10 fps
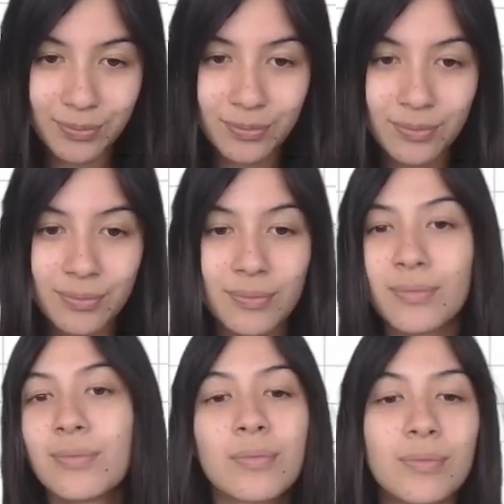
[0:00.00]

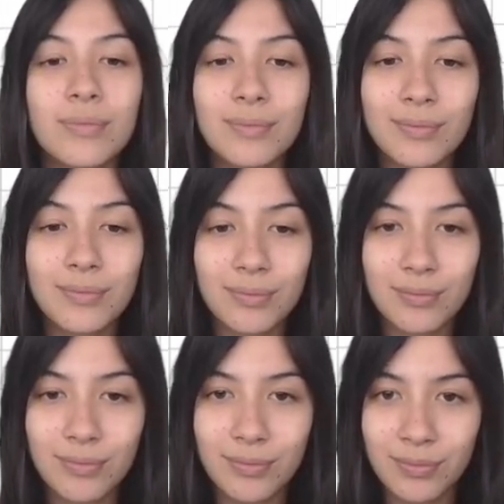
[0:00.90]

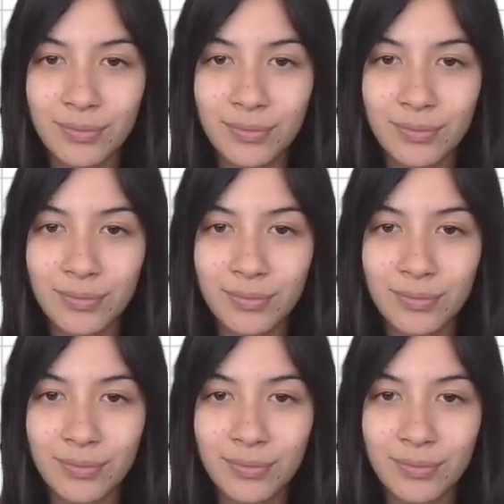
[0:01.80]
No one is speaking in this clip.